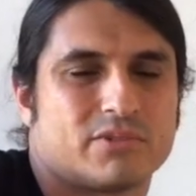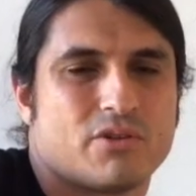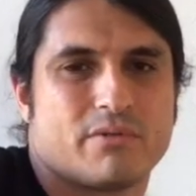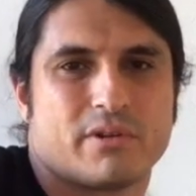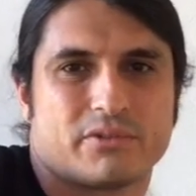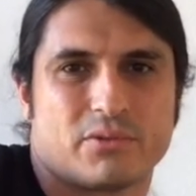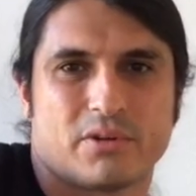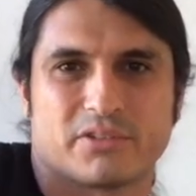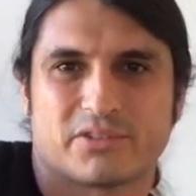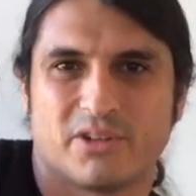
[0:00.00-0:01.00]
going on
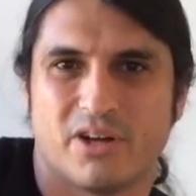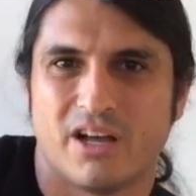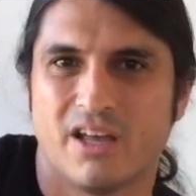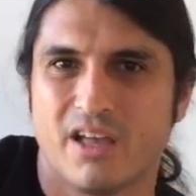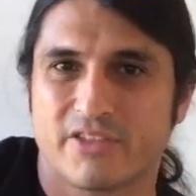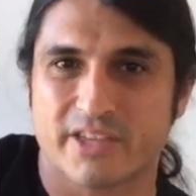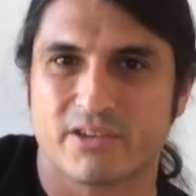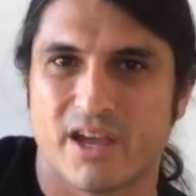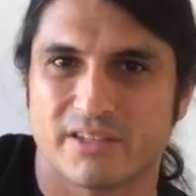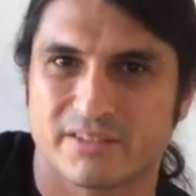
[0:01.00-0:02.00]
tour. So thank you
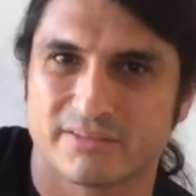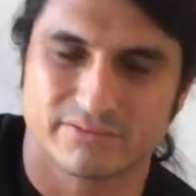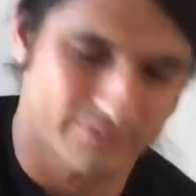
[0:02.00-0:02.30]
guys.